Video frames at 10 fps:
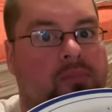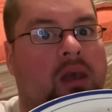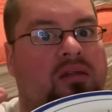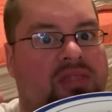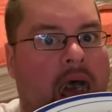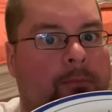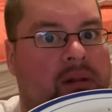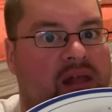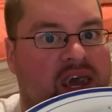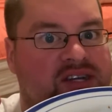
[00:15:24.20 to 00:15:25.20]
That
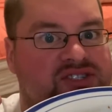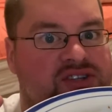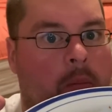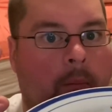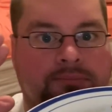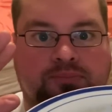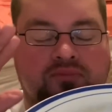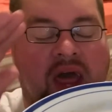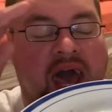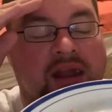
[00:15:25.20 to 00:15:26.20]
place
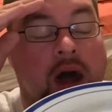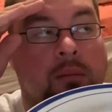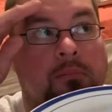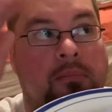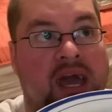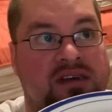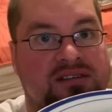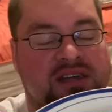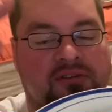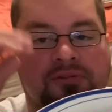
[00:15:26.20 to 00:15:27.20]
had
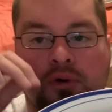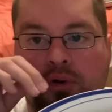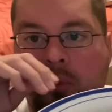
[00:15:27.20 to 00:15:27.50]
amazing food.